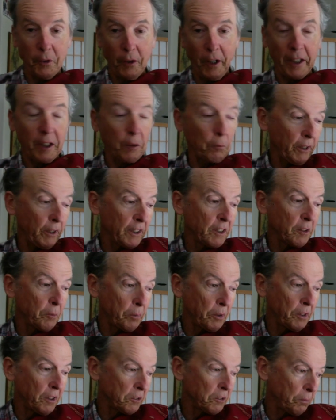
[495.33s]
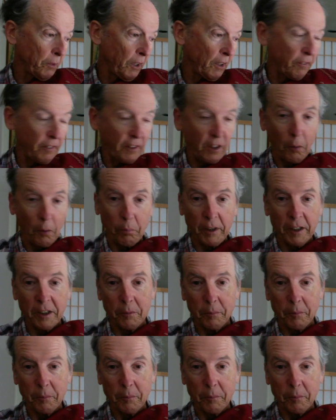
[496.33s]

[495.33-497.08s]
I can play the piece. Matter of fact, I'll play the